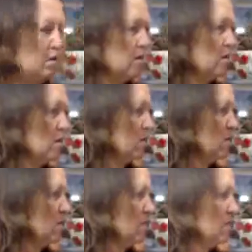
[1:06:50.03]

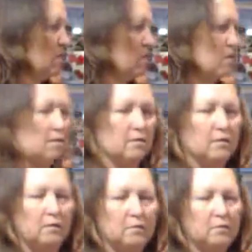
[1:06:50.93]
Boy,
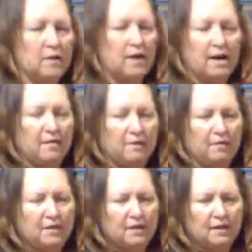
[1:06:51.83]
oh, we're running out of
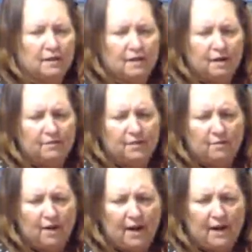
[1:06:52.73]
everything left and
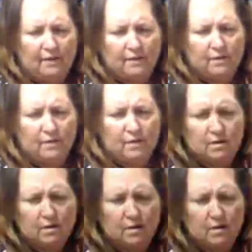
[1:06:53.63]
right. We are.